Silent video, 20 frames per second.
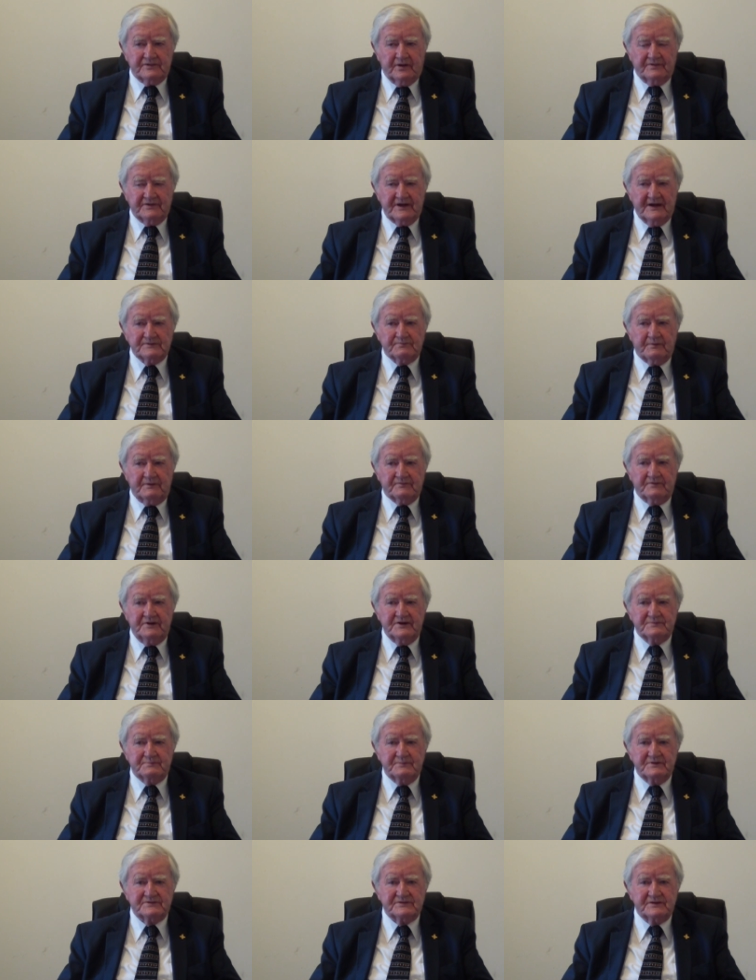So that's what
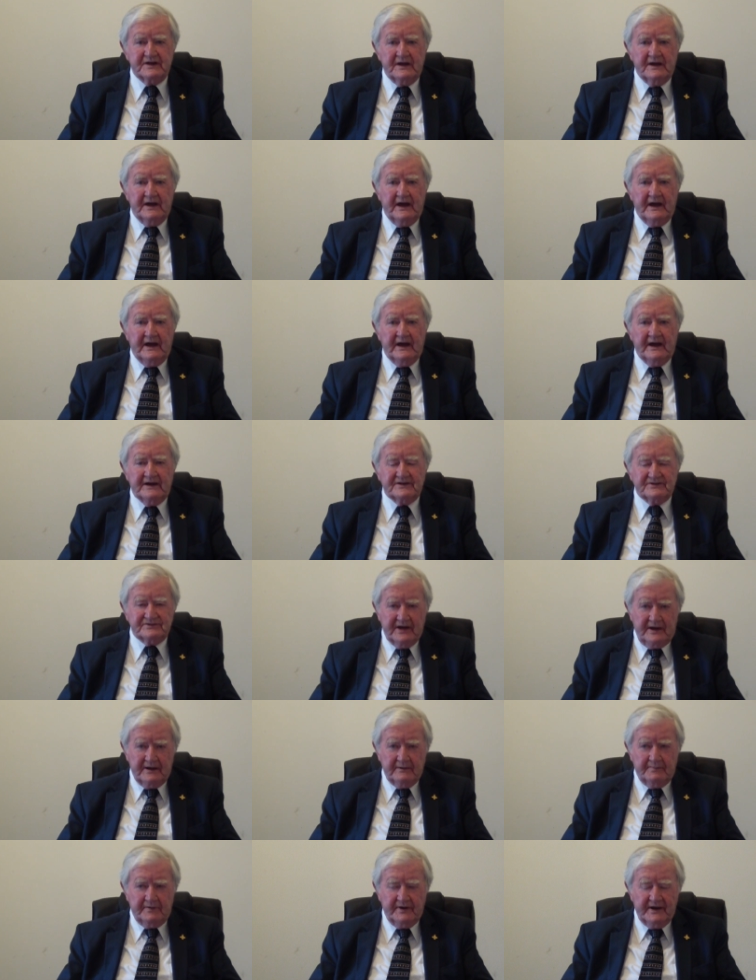Christmas
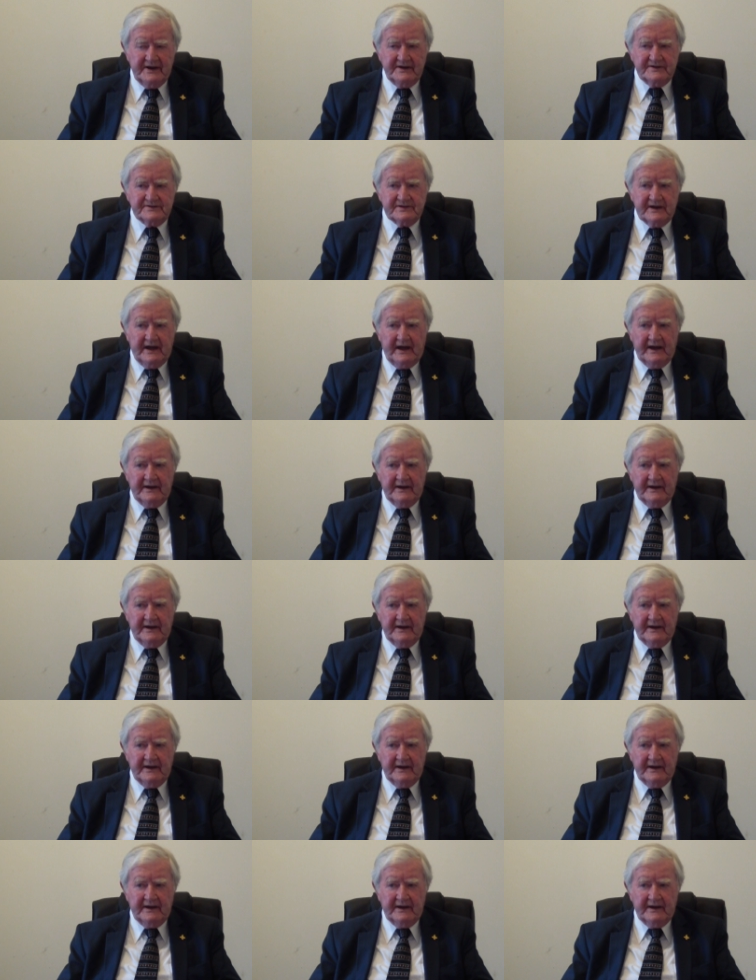celebrates